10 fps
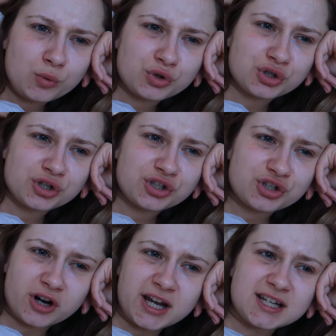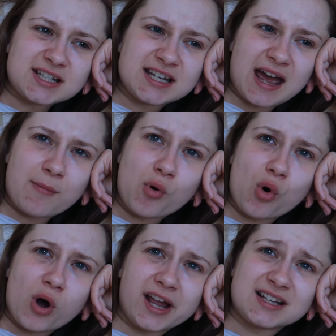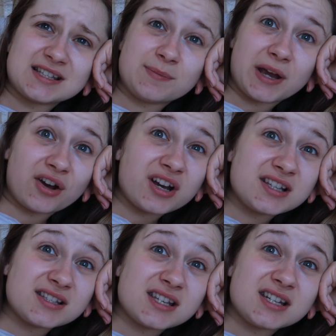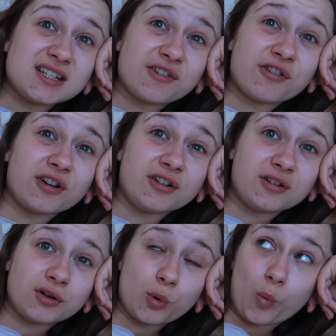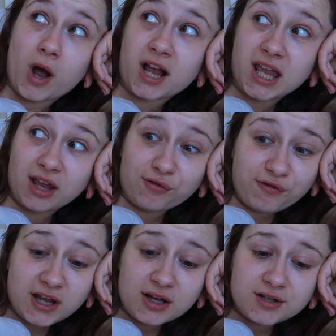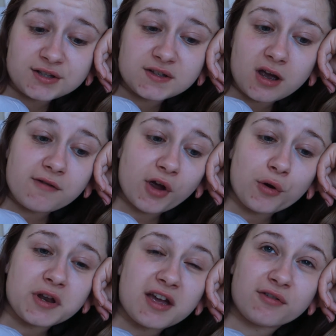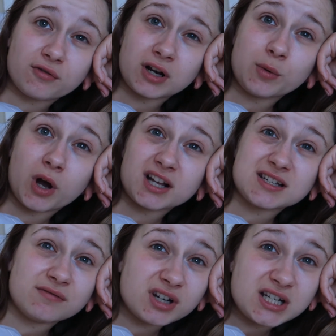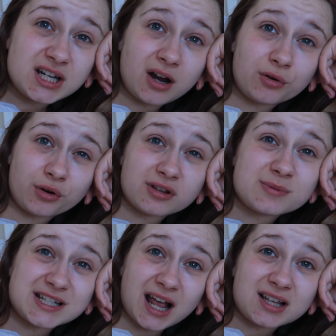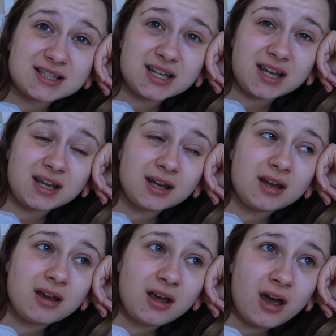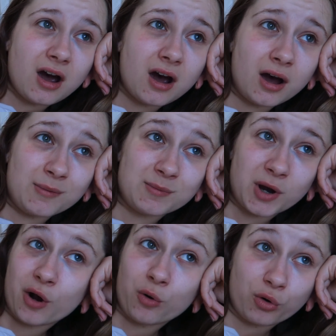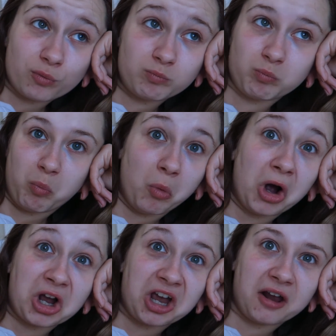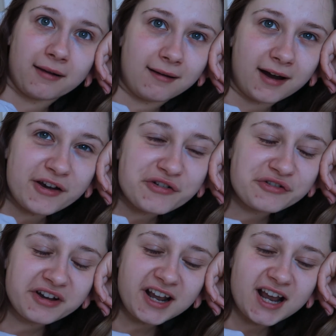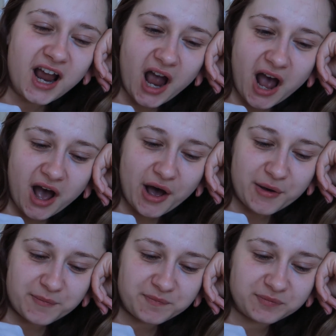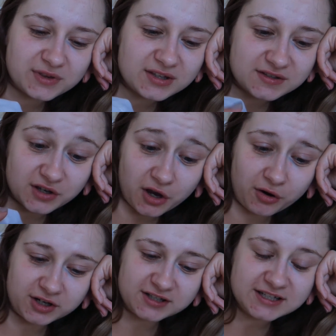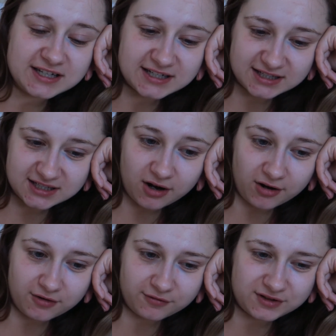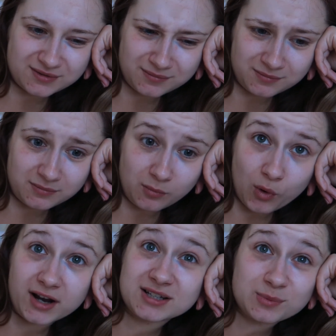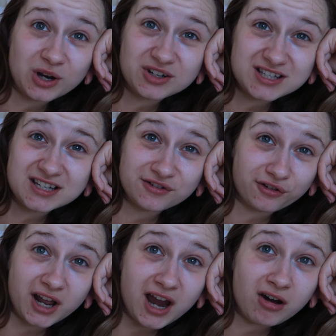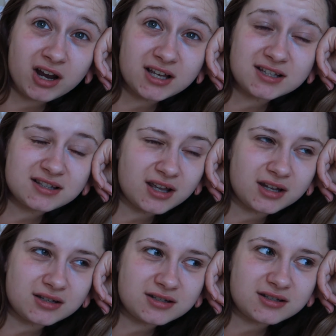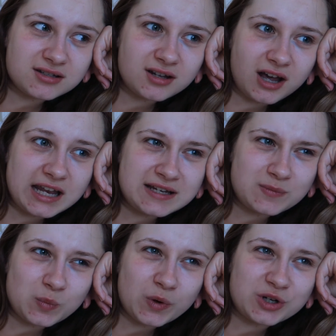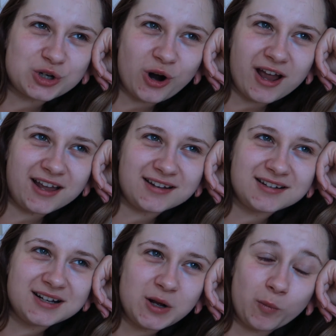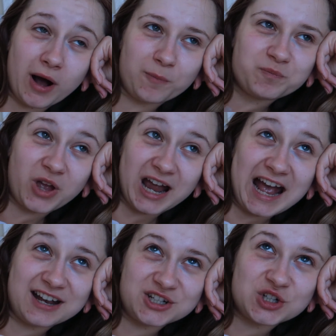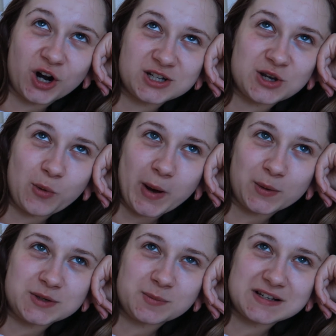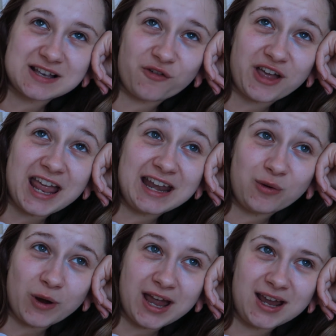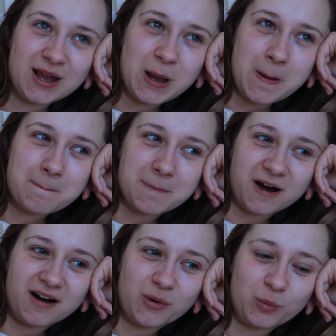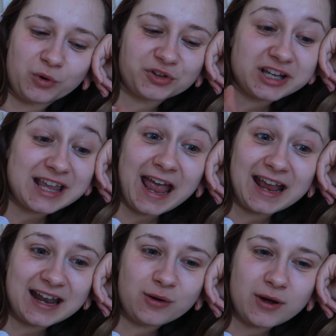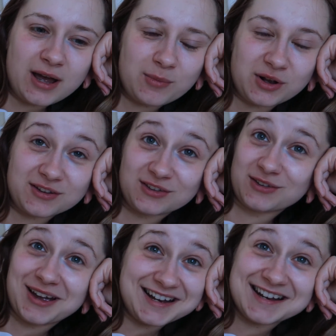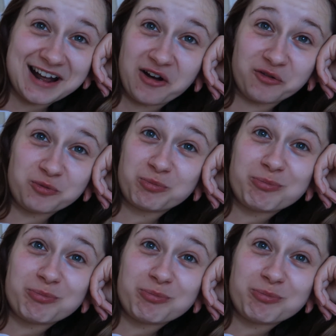was just trying to get more experience in different working fields. I've only ever really worked in retail and hospitality in my whole working life. So I just needed kind of some more experience in different areas, and I didn't want to try and, well, I had tried to go about it myself anyway, but wasn't getting anywhere because I didn't have